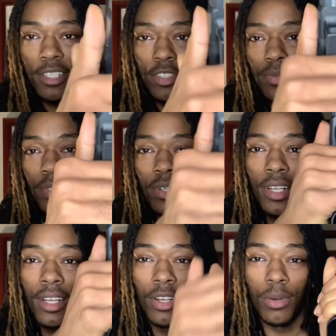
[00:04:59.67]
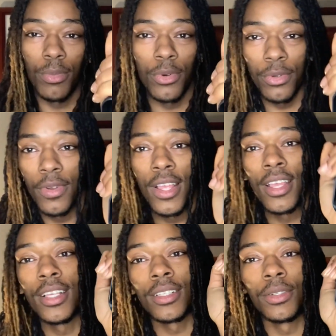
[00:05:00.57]
grip so the gun don't move.
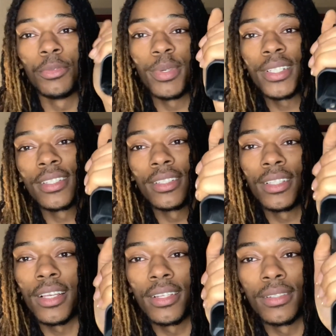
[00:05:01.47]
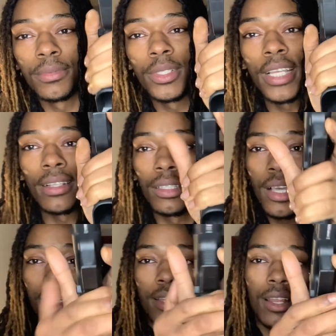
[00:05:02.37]
So you basically like really have to lock
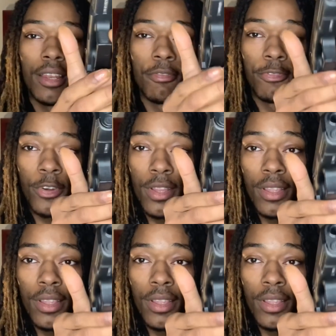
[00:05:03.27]
it down in the front